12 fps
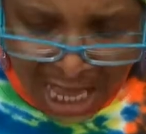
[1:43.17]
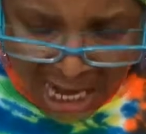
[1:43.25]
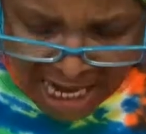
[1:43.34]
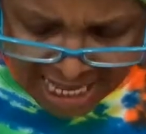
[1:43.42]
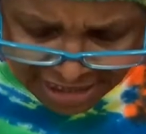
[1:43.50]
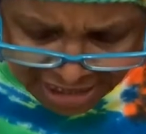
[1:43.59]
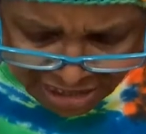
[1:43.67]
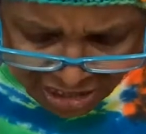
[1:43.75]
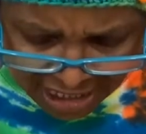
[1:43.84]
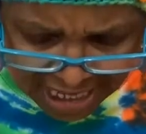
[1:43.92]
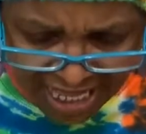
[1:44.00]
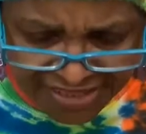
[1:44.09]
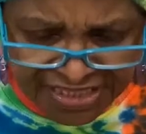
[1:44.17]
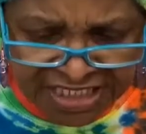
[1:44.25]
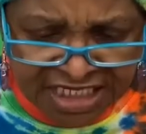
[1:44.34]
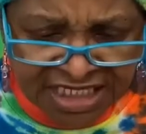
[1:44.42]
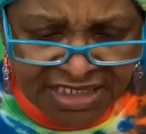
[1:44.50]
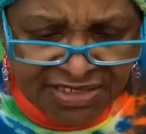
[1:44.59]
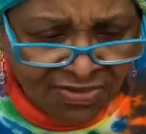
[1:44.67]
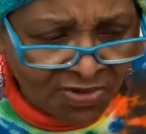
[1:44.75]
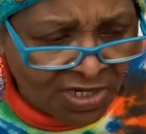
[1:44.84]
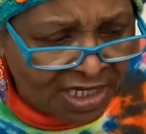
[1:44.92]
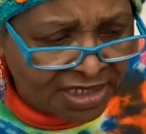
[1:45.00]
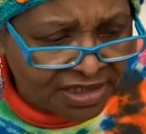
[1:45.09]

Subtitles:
Let's look at this one.